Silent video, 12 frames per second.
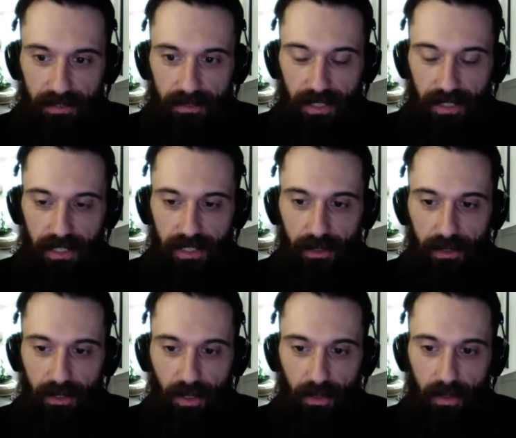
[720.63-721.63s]
And there was
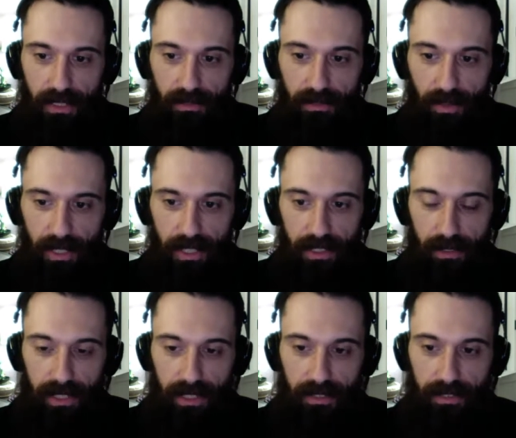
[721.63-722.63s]
no reason for it either,
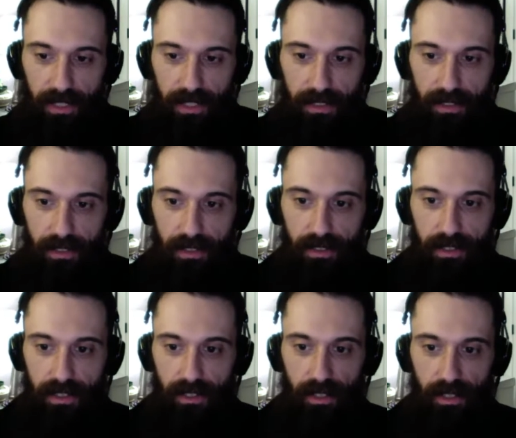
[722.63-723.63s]
because like
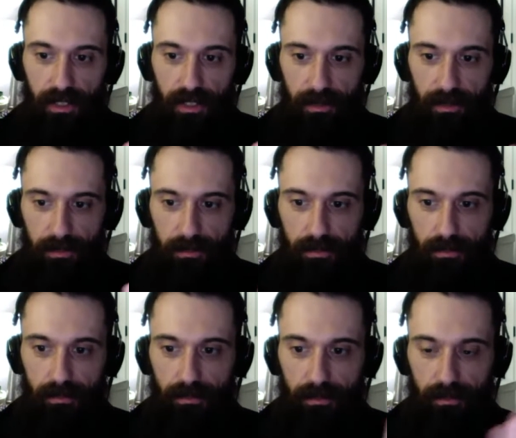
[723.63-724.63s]
you could have just
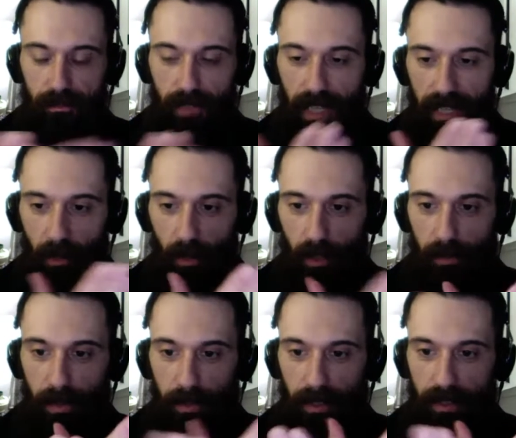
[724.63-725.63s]
had the word
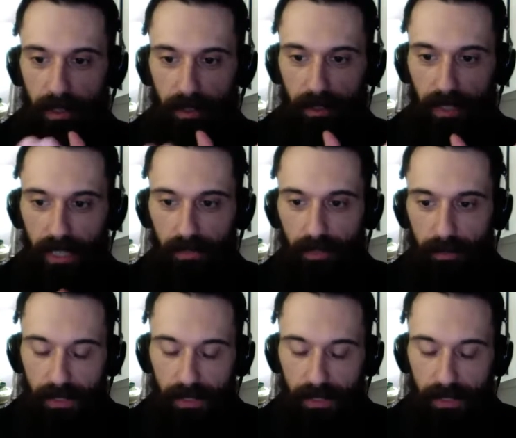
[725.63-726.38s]
bubble on the other side of them.